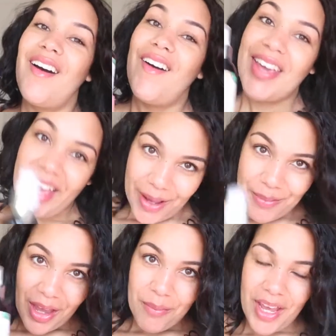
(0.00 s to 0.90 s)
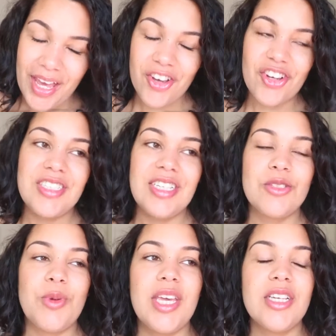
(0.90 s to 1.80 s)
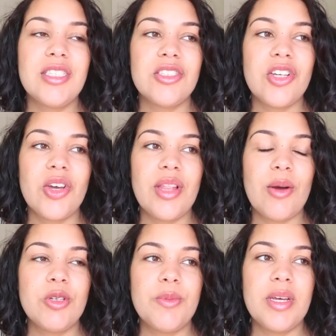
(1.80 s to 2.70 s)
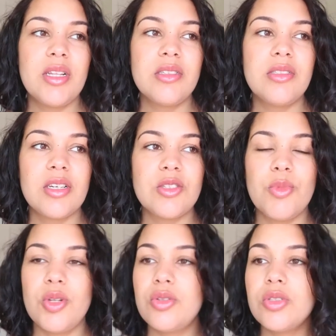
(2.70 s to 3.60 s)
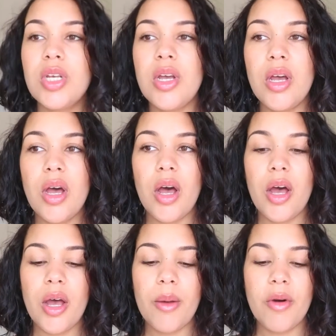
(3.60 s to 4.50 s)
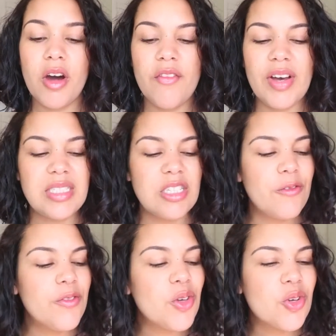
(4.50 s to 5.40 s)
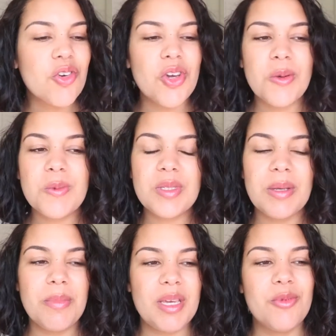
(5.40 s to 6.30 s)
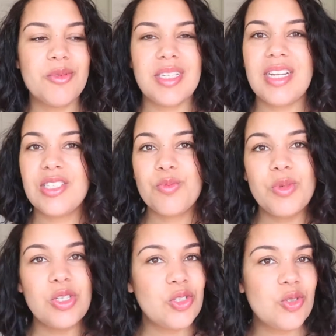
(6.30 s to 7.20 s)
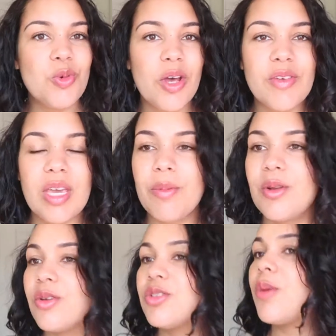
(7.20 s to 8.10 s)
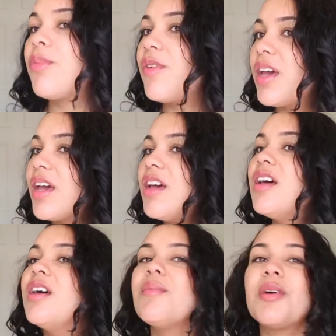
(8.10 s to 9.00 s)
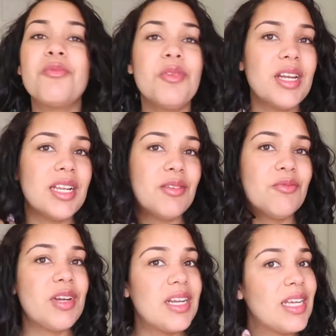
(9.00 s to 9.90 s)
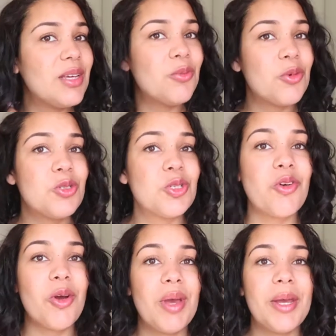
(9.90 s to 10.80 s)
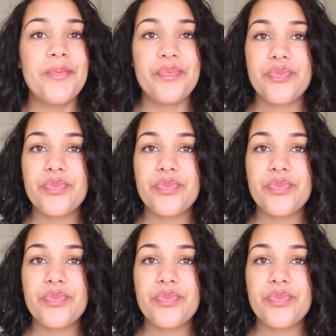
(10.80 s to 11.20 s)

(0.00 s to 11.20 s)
I am getting my hair cut in six weeks, so that would have been six months. Um, I've asked in a few groups and people said it's, it's just worth keeping on top of it. I really, really want to grow it.